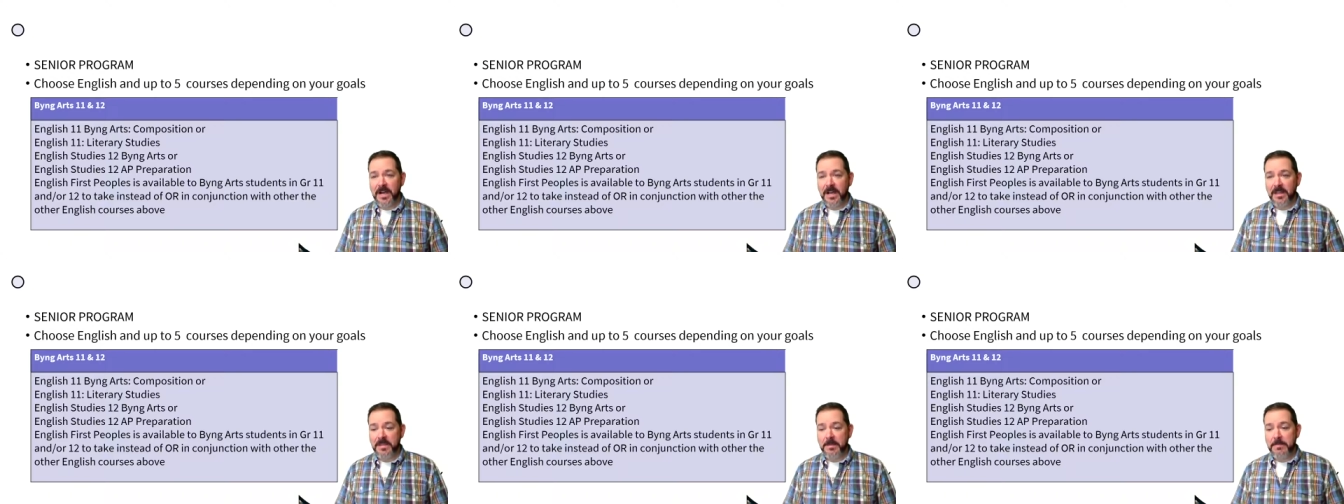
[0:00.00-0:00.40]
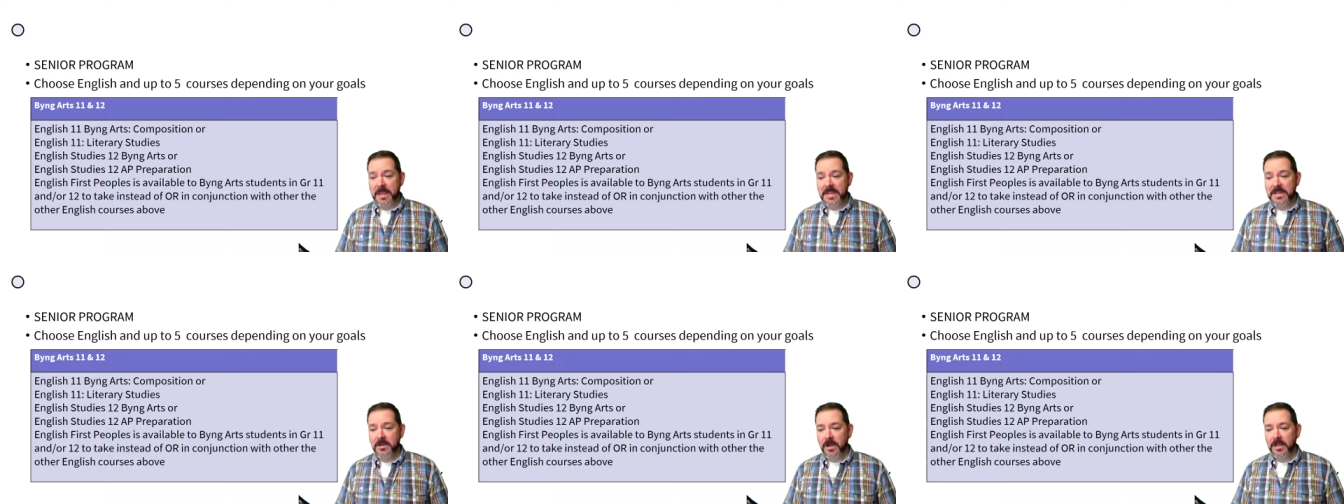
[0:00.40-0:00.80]
Uh, they
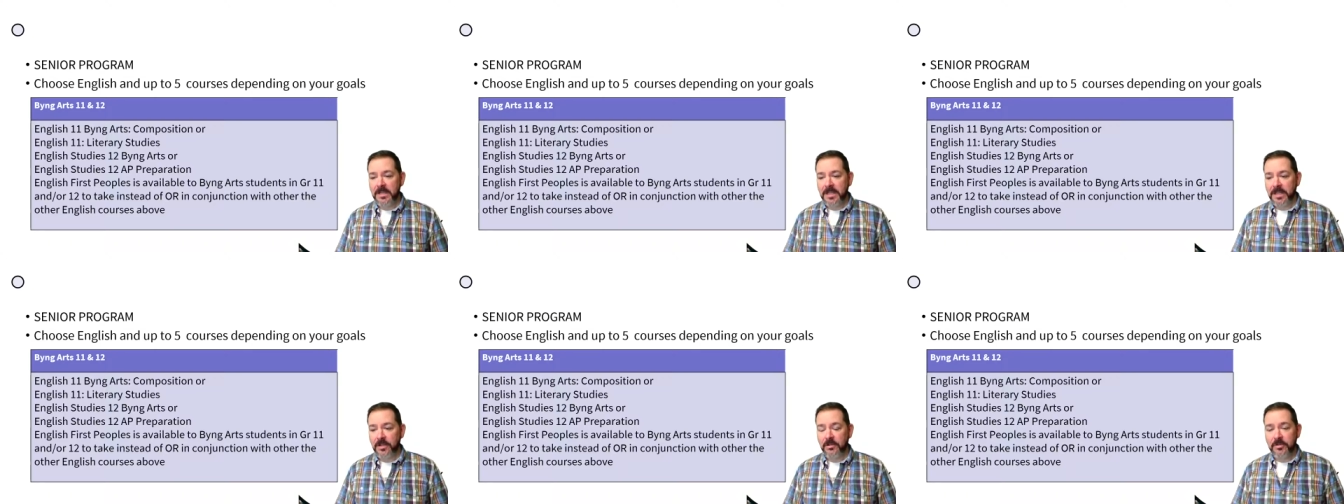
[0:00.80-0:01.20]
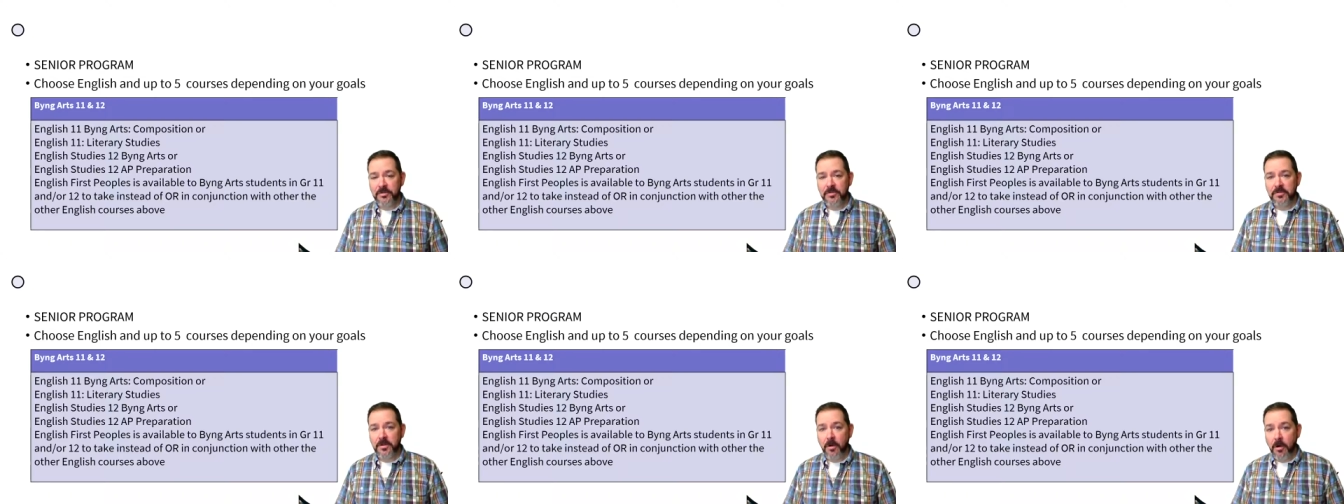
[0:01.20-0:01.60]
may not
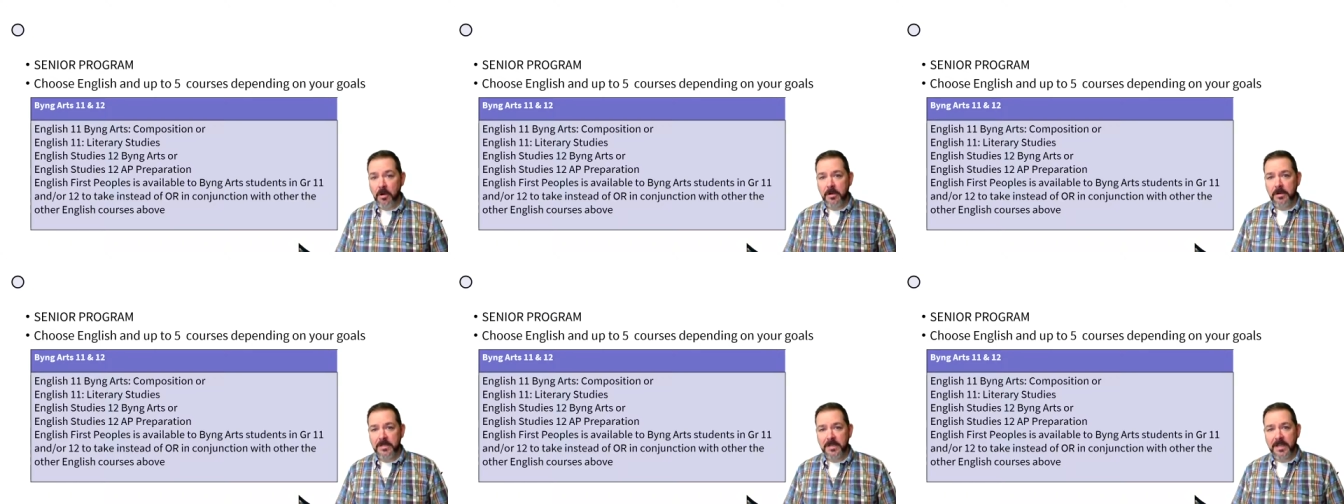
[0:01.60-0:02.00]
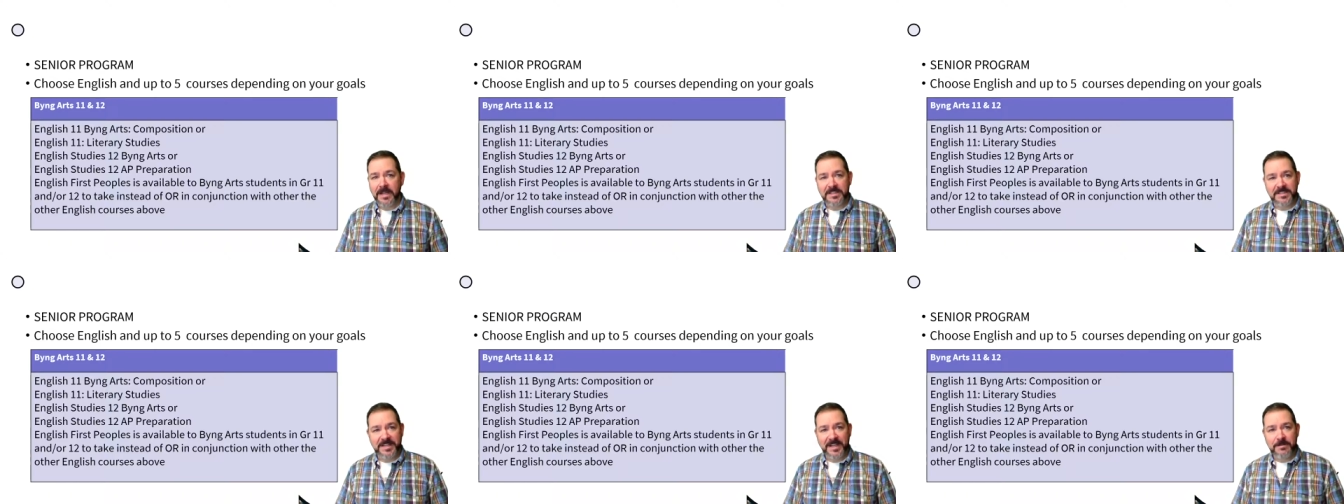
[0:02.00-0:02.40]
include art
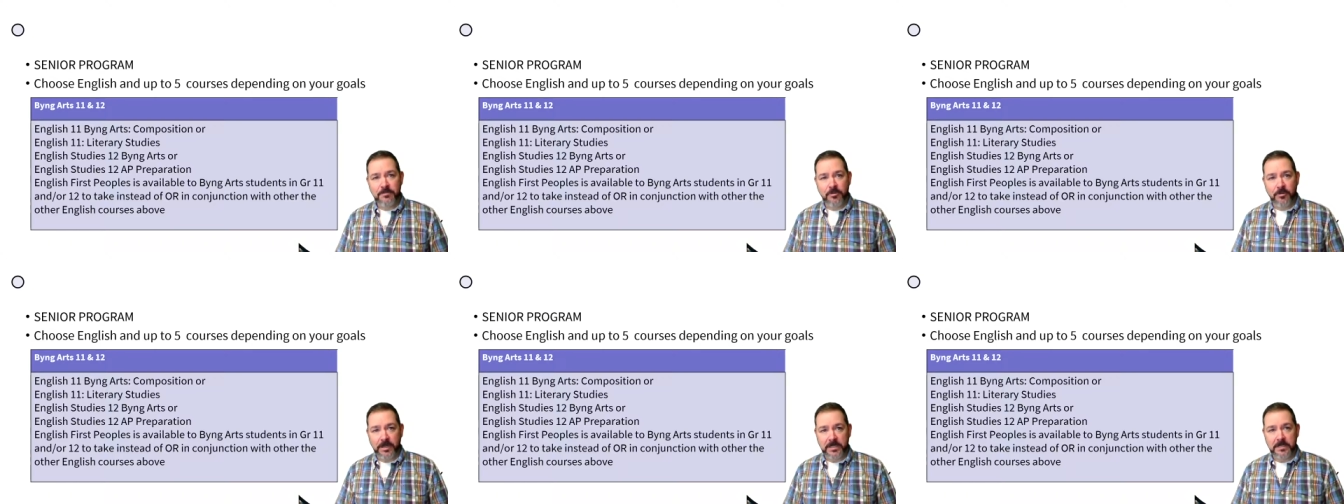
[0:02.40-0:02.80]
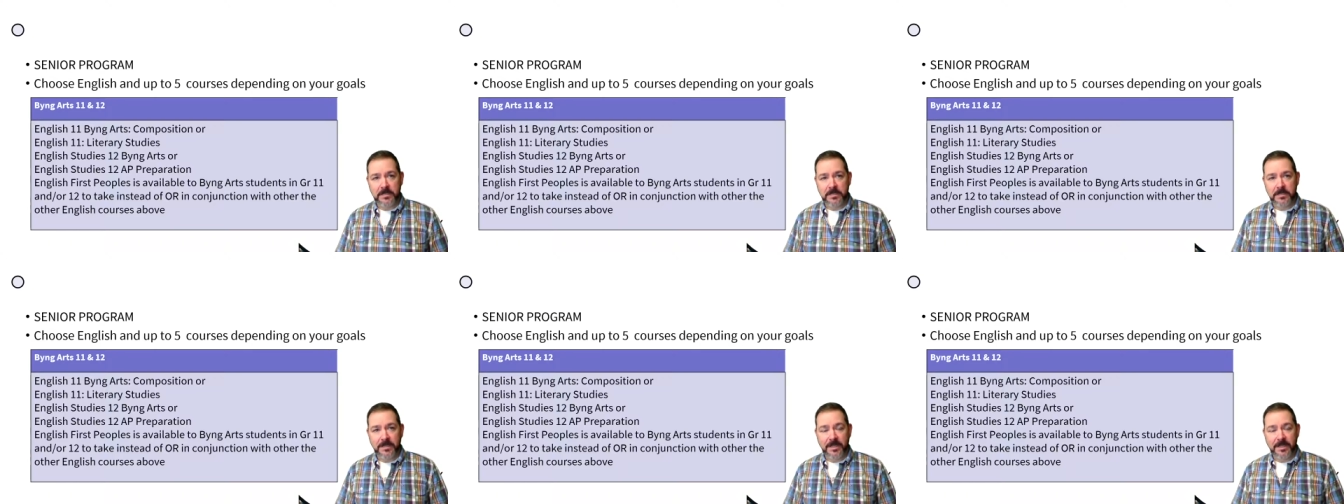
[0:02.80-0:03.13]
as an endpoint.